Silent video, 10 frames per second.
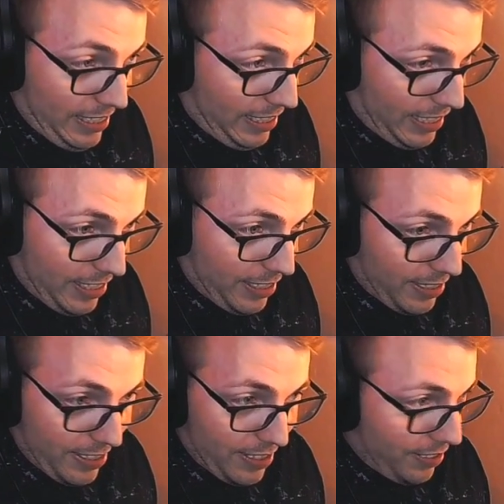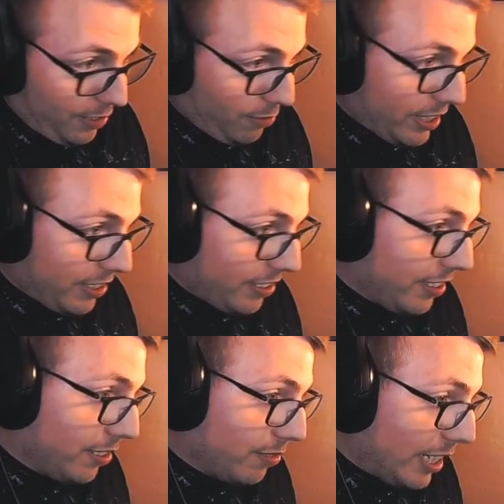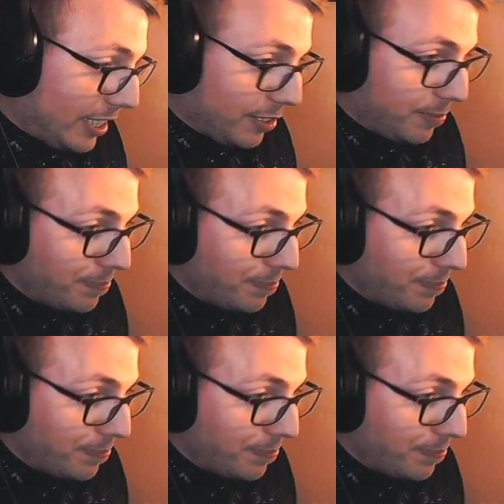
And I think it went all right.